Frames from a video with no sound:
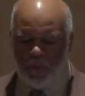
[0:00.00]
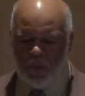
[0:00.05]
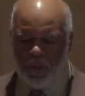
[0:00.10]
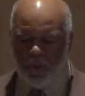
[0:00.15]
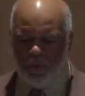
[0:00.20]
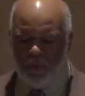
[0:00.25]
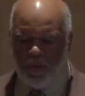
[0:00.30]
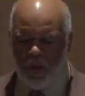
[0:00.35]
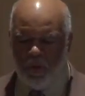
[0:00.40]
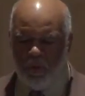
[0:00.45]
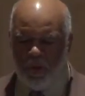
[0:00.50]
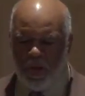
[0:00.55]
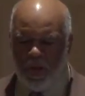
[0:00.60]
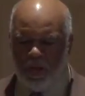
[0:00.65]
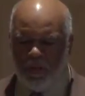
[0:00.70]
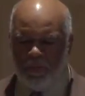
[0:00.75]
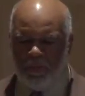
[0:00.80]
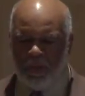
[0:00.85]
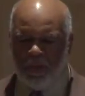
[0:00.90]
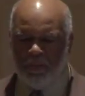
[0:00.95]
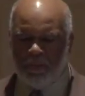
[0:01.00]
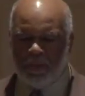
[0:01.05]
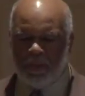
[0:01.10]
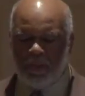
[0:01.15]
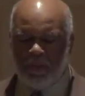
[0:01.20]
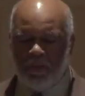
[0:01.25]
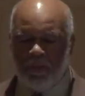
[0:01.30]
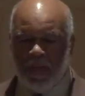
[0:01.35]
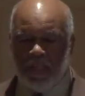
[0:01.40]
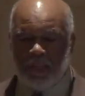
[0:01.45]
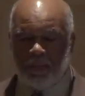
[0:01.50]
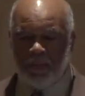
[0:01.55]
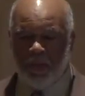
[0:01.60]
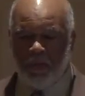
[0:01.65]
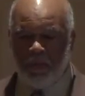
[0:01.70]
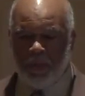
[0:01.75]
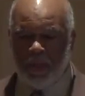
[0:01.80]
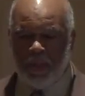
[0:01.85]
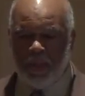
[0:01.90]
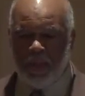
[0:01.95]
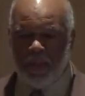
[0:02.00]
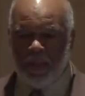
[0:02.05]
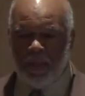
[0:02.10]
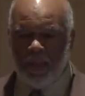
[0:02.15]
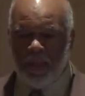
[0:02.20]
we know very well from the civil rights movement,